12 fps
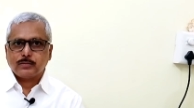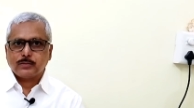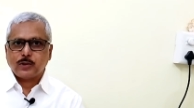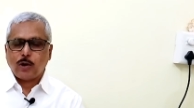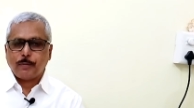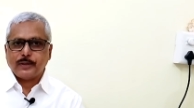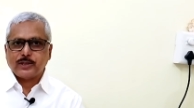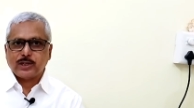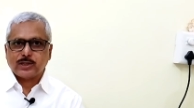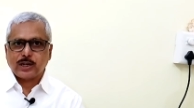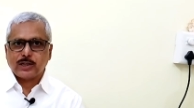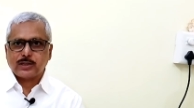The offence is
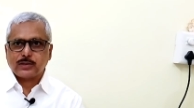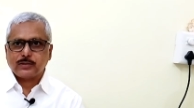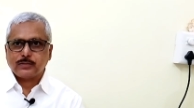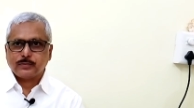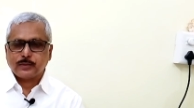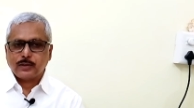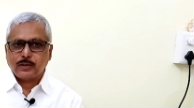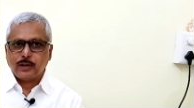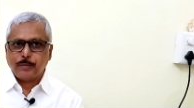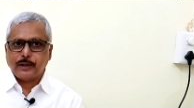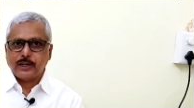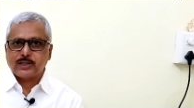such,
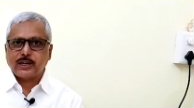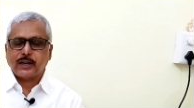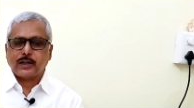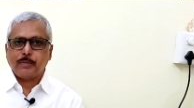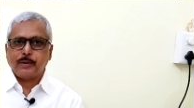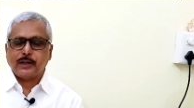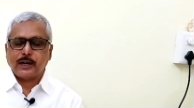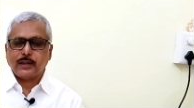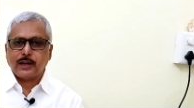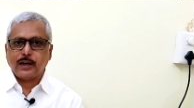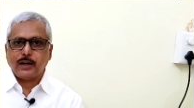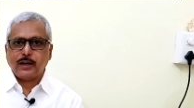if it is get committed,
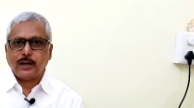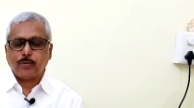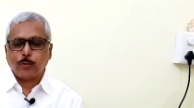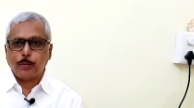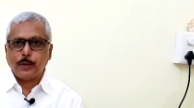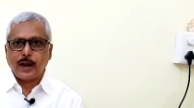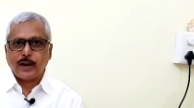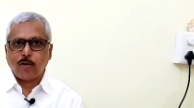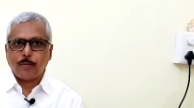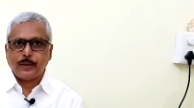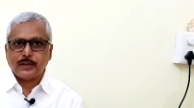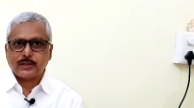then it will be an
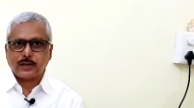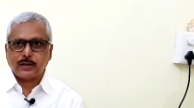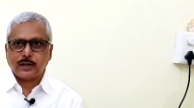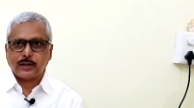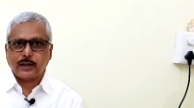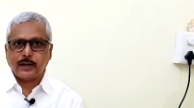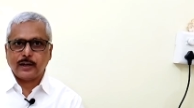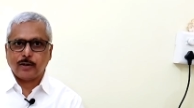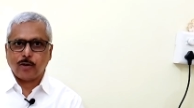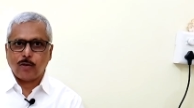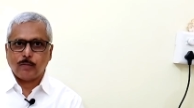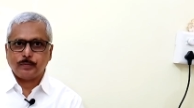offence under the Indian
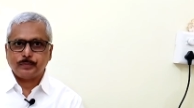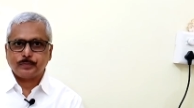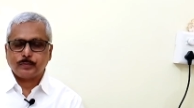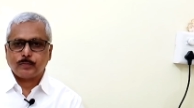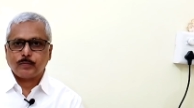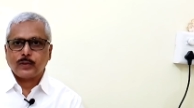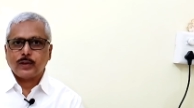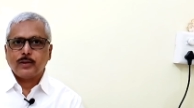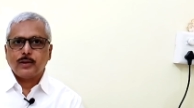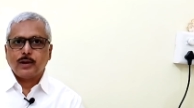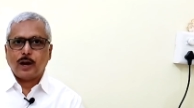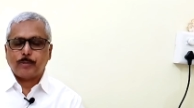law.
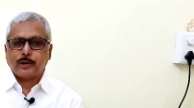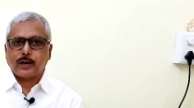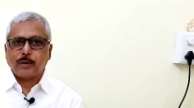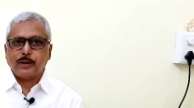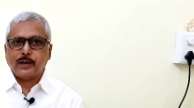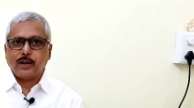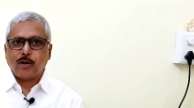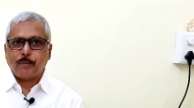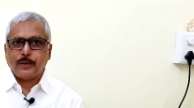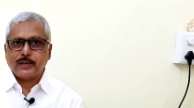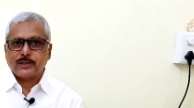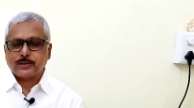After committing
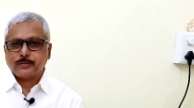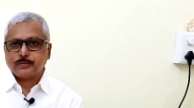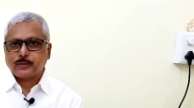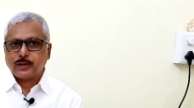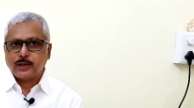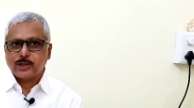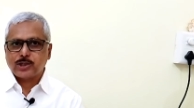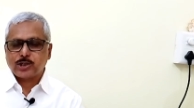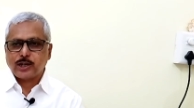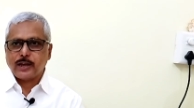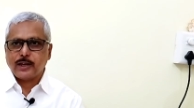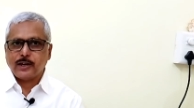offence, he is
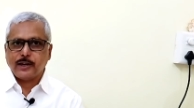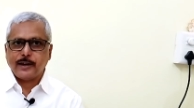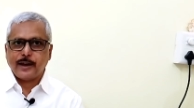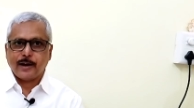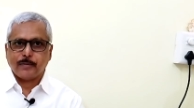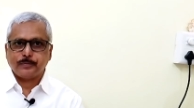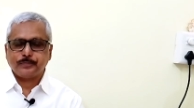staying in India.